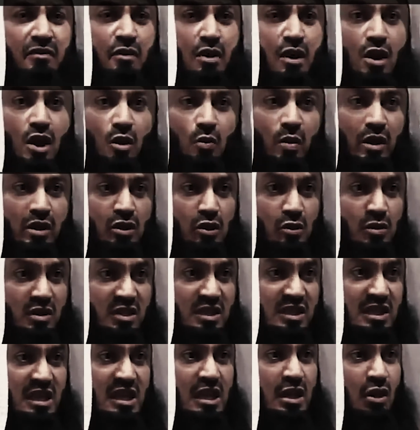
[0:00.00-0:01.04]
what you
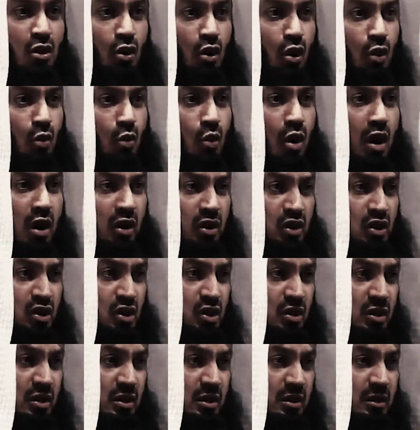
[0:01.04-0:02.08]
see or
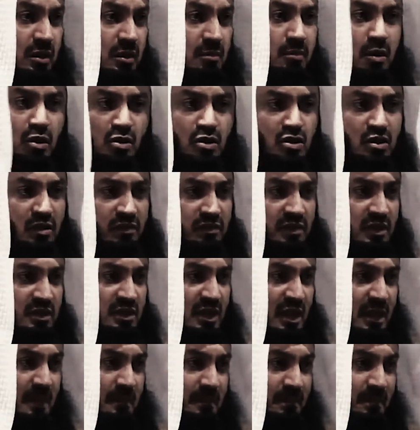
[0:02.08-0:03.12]
watch most of the
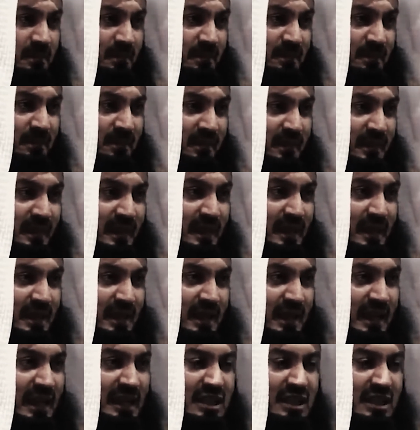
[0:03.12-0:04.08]
time.